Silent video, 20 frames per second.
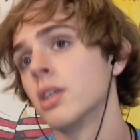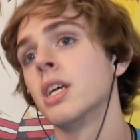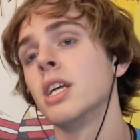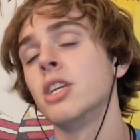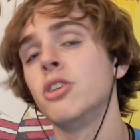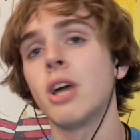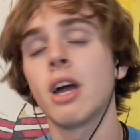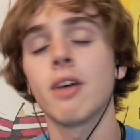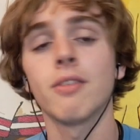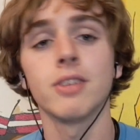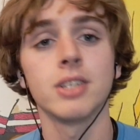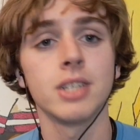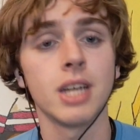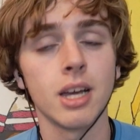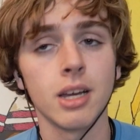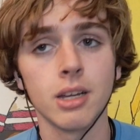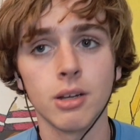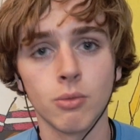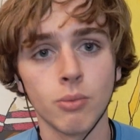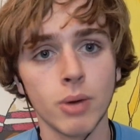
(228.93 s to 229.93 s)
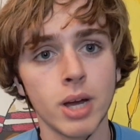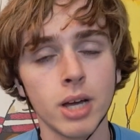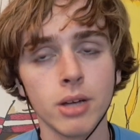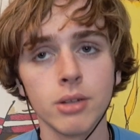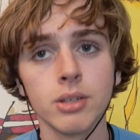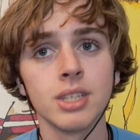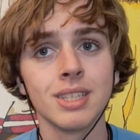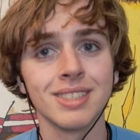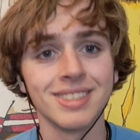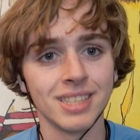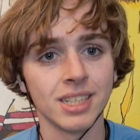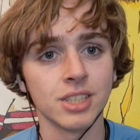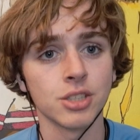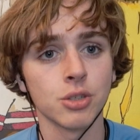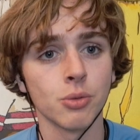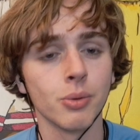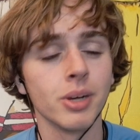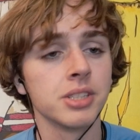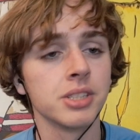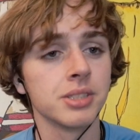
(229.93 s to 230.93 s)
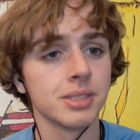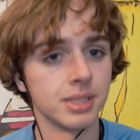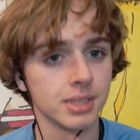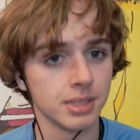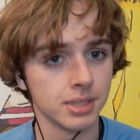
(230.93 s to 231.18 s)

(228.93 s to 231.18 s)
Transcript: You average at around 6 questions in